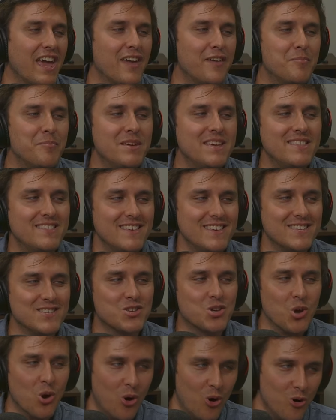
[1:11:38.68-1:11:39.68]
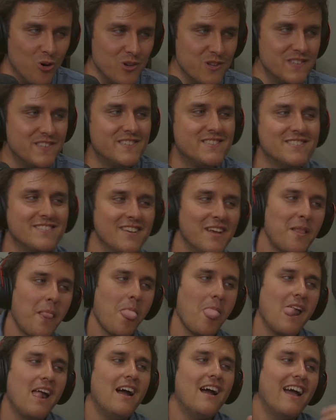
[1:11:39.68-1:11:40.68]
me these goals,
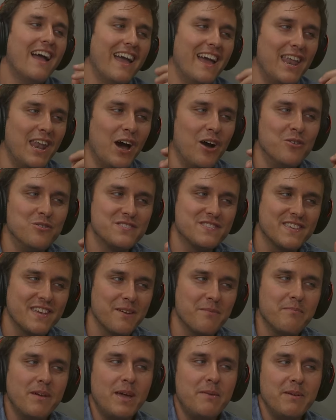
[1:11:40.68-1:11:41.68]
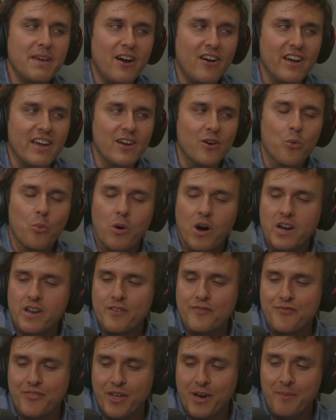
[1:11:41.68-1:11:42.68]
and I was like, maybe I'll hit one
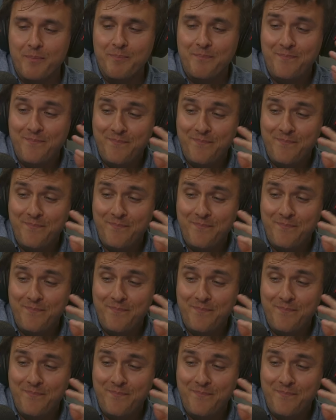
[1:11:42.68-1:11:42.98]
of them.